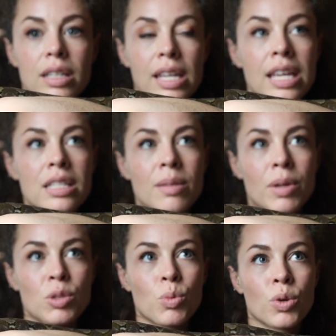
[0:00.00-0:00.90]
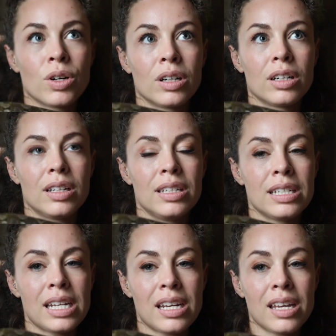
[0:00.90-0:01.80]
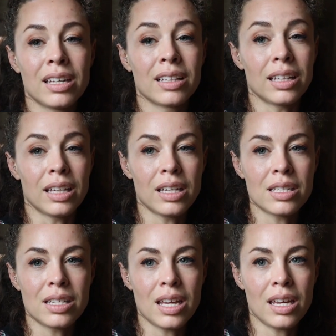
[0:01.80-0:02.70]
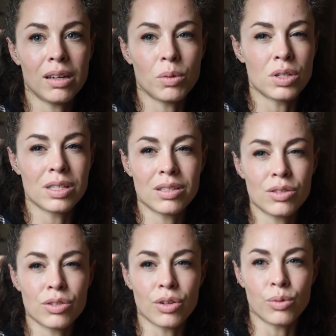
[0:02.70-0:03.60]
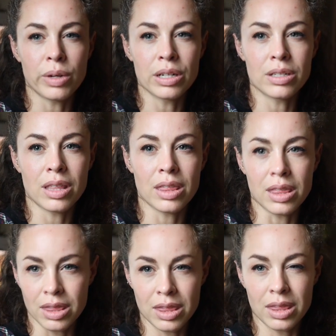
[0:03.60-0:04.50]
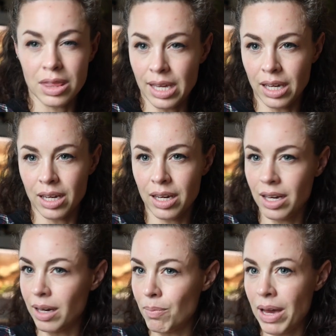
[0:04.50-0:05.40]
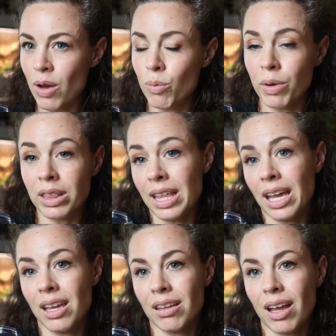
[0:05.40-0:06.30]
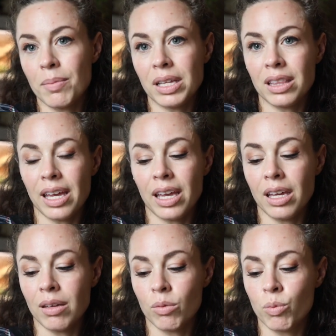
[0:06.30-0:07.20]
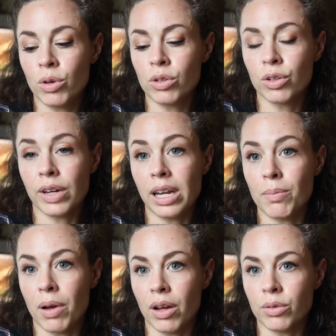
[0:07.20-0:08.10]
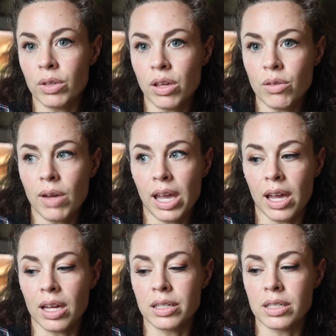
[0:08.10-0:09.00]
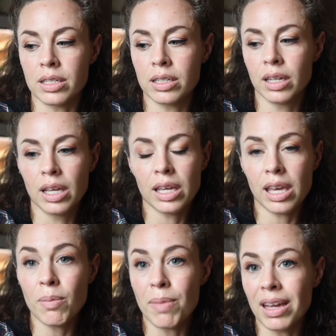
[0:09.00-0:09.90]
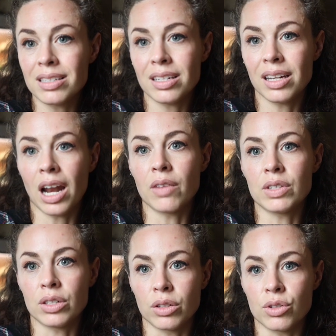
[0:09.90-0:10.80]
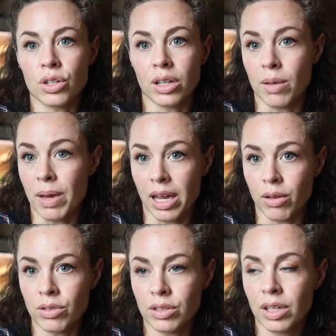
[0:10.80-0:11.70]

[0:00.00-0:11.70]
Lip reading: is a much more needy, clingy snake, which is still so weird to think about, but they will create a bond with you, and he begs to get out of his enclosure and come hang out.